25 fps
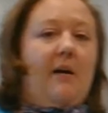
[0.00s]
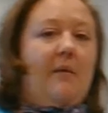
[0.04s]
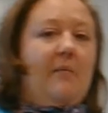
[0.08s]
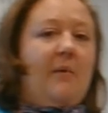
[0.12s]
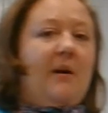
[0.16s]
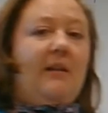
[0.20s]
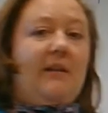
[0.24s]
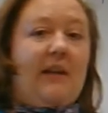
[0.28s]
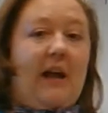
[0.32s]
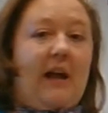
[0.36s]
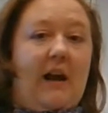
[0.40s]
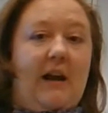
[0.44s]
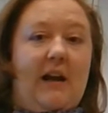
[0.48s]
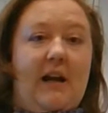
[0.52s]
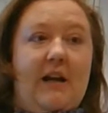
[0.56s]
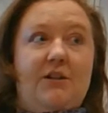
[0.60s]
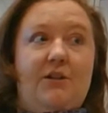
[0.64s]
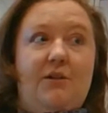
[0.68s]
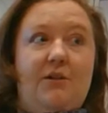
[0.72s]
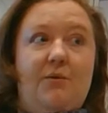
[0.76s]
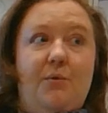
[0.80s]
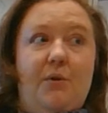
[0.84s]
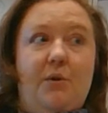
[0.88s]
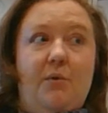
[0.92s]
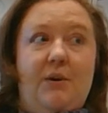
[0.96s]
In that case,
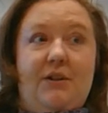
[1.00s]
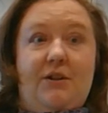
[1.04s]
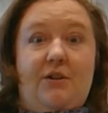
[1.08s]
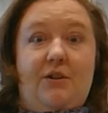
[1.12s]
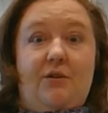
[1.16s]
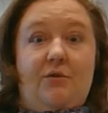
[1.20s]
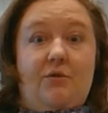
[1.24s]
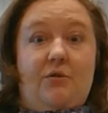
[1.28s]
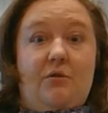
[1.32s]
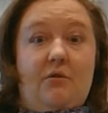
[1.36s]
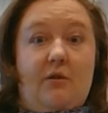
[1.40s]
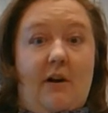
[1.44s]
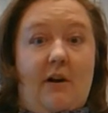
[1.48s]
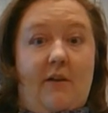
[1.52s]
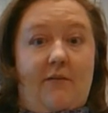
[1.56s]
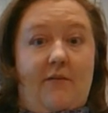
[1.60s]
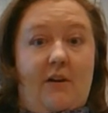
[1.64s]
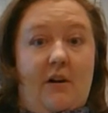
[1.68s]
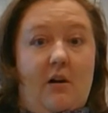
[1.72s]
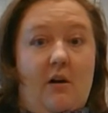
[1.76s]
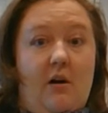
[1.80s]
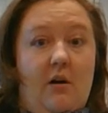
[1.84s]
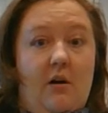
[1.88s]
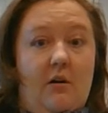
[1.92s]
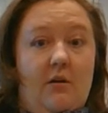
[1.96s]
you would always use your
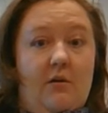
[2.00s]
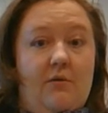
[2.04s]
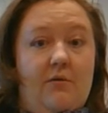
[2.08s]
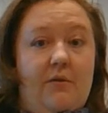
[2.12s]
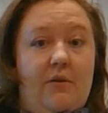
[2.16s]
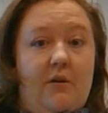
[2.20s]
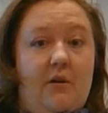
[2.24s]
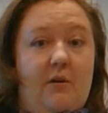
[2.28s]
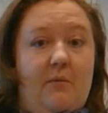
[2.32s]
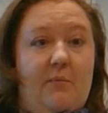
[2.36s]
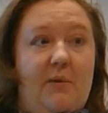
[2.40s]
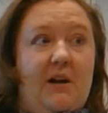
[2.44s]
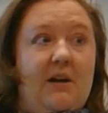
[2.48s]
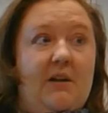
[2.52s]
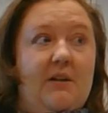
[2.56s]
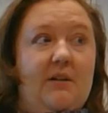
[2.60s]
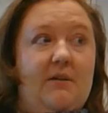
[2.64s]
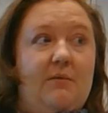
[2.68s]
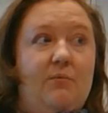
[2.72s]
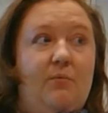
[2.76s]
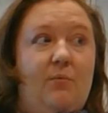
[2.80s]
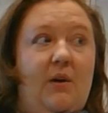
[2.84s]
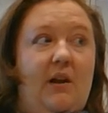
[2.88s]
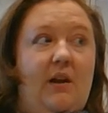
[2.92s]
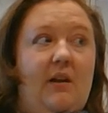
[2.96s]
definite article, though, because
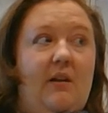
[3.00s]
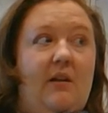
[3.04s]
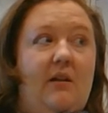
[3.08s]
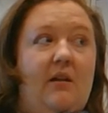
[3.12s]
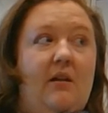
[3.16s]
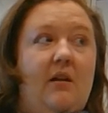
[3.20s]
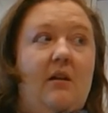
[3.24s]
with